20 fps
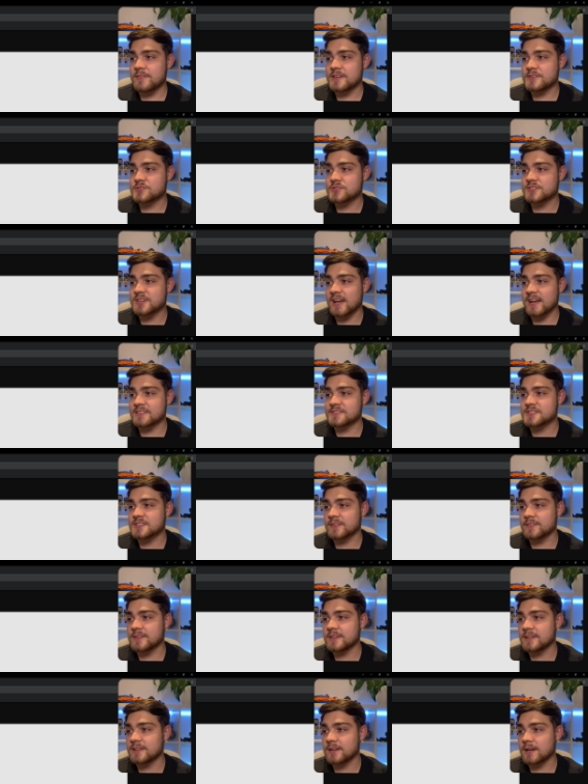then just add
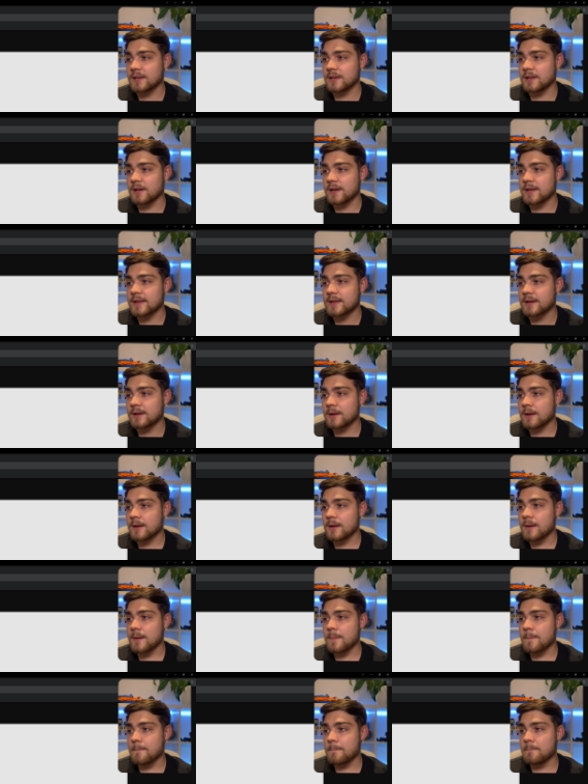something like
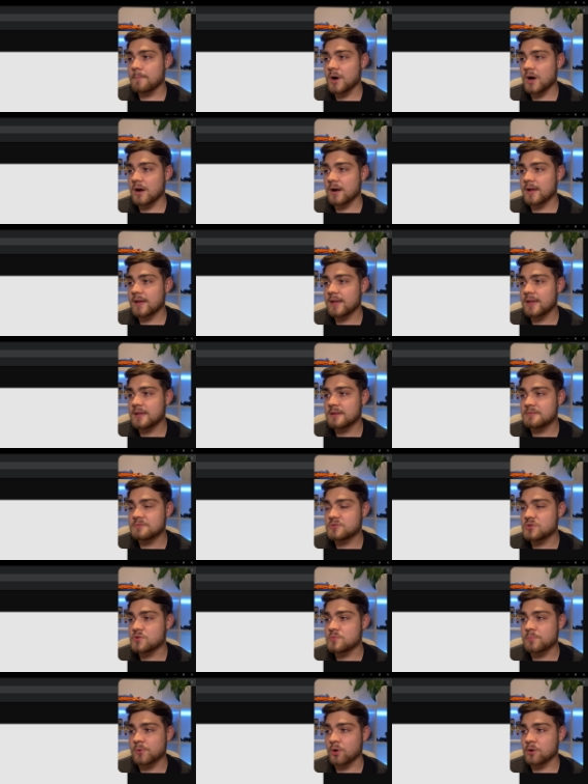my
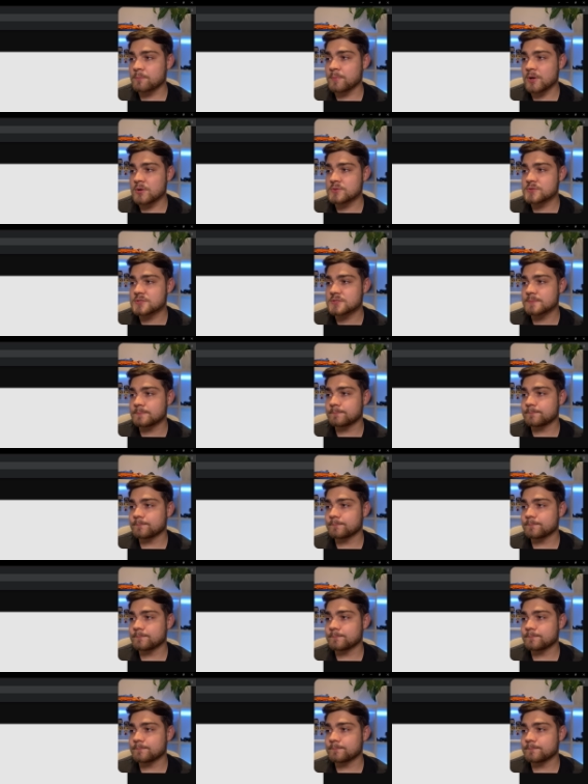new blog post,